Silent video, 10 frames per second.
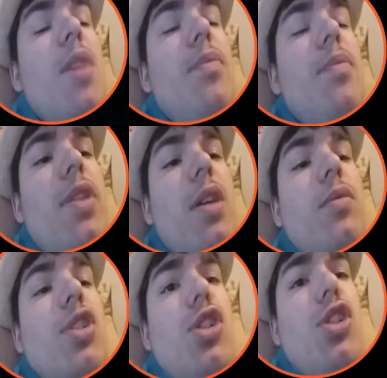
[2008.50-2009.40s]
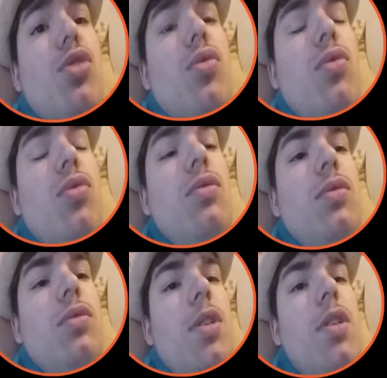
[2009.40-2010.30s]
though, which is cool.
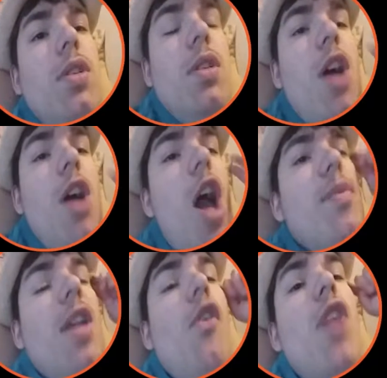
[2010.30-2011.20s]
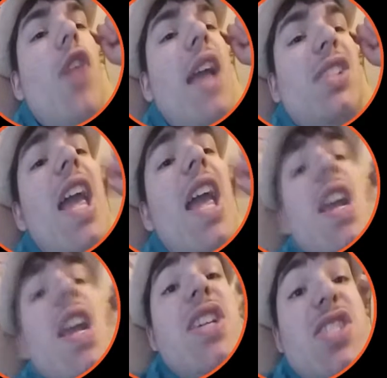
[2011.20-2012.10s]
I'm a level
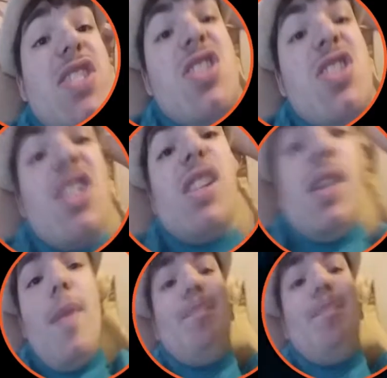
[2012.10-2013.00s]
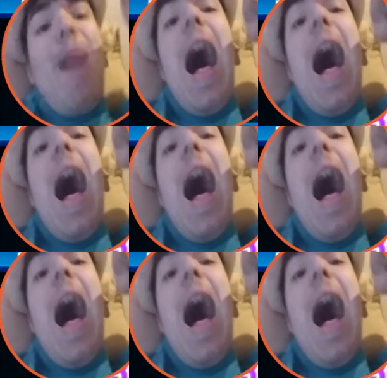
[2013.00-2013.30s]
18! Because I'm a bot!